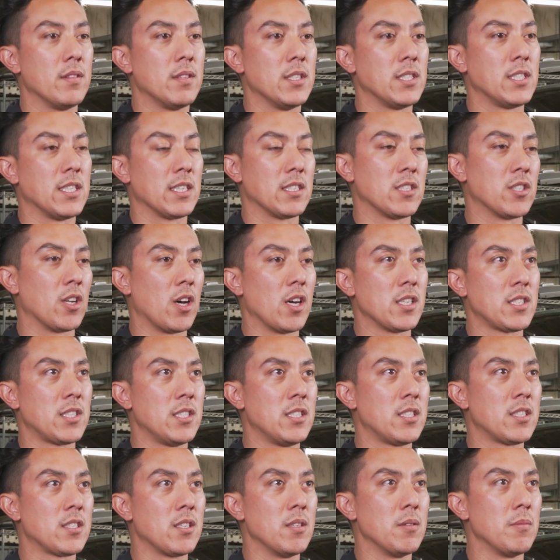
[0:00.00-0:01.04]
This exhaust
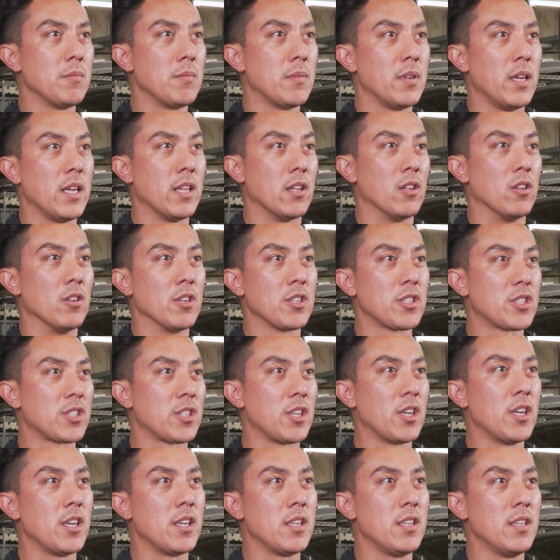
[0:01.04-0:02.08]
system, it looks
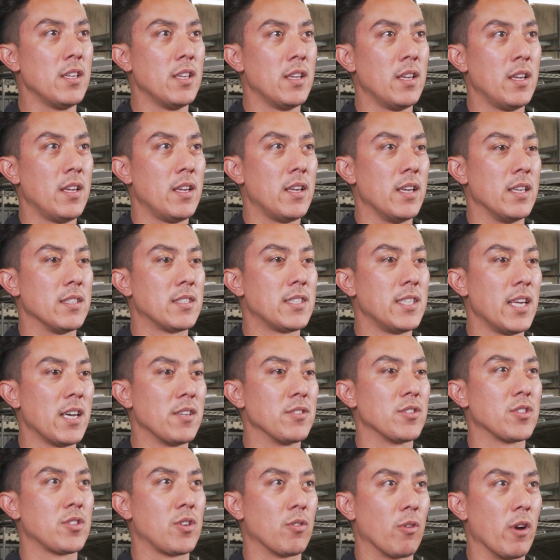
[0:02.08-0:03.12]
good, it
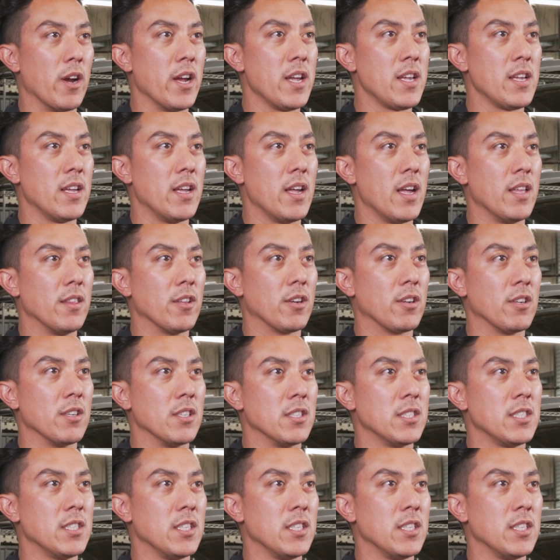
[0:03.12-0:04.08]
sounds great, and they're gonna